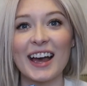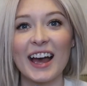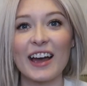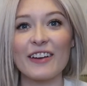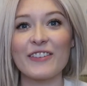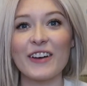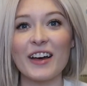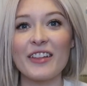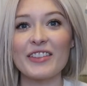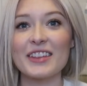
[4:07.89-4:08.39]
I
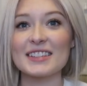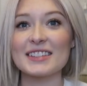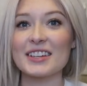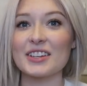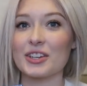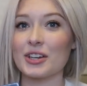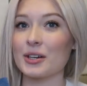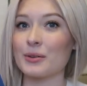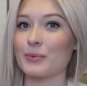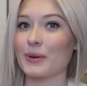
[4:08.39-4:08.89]
found this
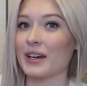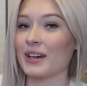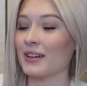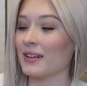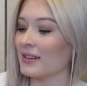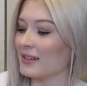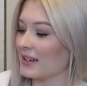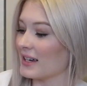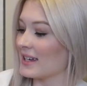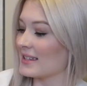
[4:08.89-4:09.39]
at
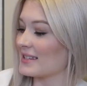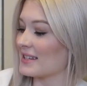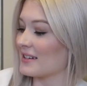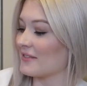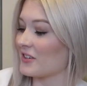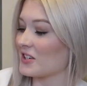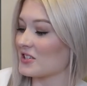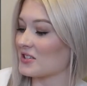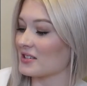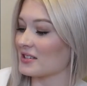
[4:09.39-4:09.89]
Goodwill. It's an
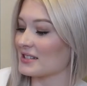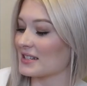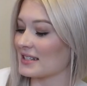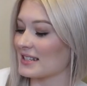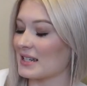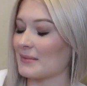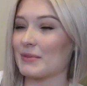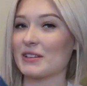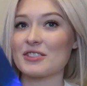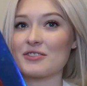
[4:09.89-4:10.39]
official
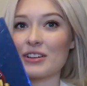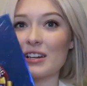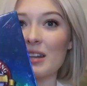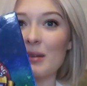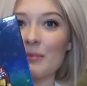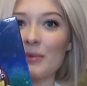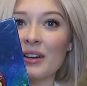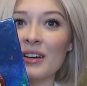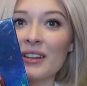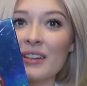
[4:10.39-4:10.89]
Disney pin
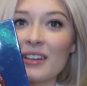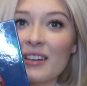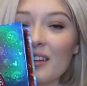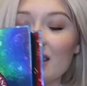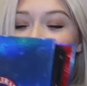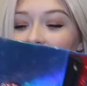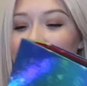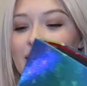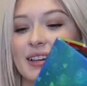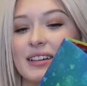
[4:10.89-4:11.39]
trading book.
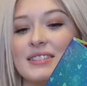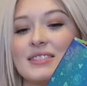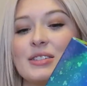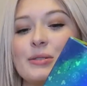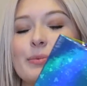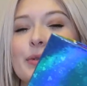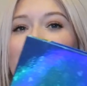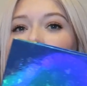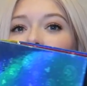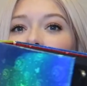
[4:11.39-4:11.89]
It's
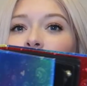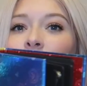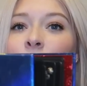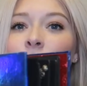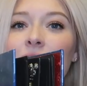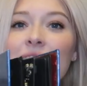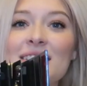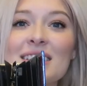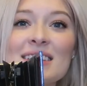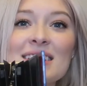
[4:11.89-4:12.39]
super
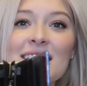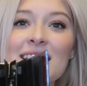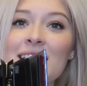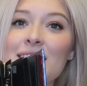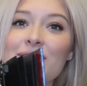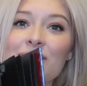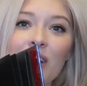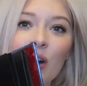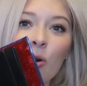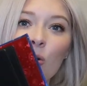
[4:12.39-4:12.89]
cute. It doesn't
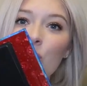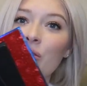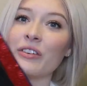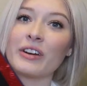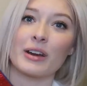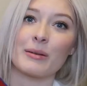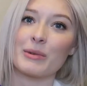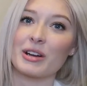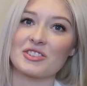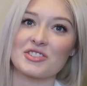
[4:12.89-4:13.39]
hold
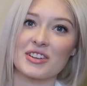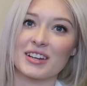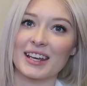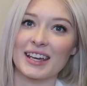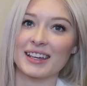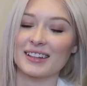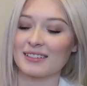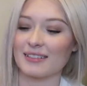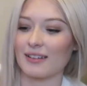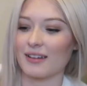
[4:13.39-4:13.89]
very much in
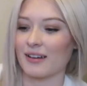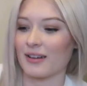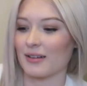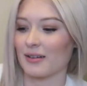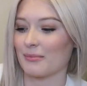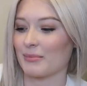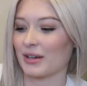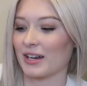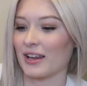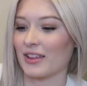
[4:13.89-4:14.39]
it,
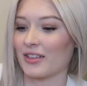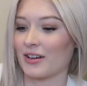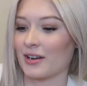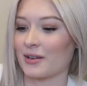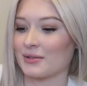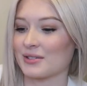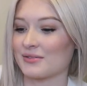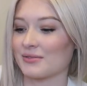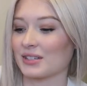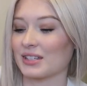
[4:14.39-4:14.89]
but I thought
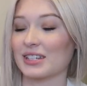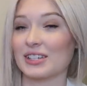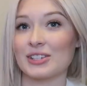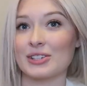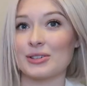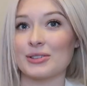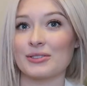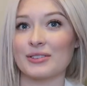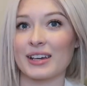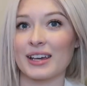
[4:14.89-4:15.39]
it was really
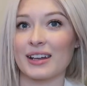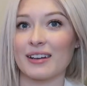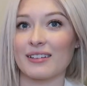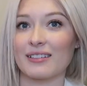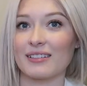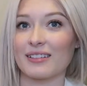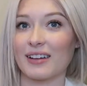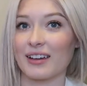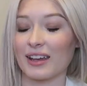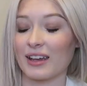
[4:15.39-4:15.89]
cute. And
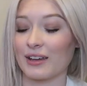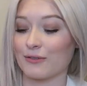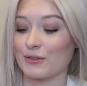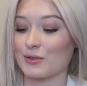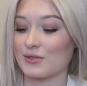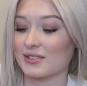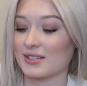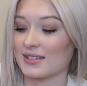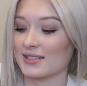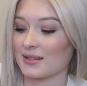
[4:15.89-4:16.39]
if
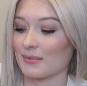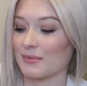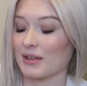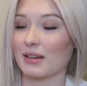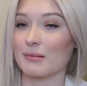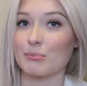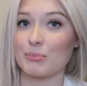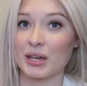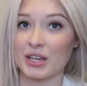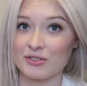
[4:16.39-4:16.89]
you see
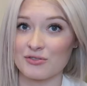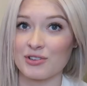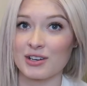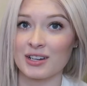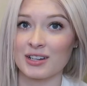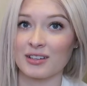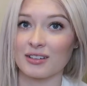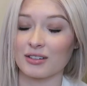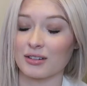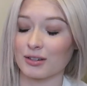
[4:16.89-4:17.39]
something pin
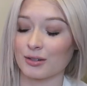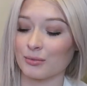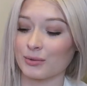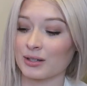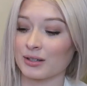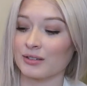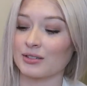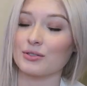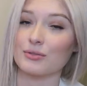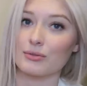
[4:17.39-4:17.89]
trading in
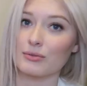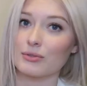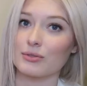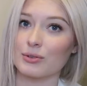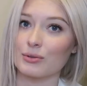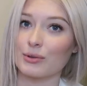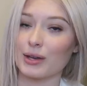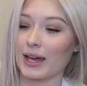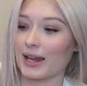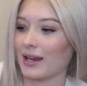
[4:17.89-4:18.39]
Goodwill, you
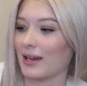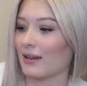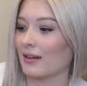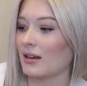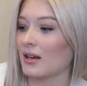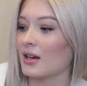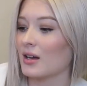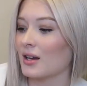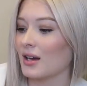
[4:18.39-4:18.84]
get it.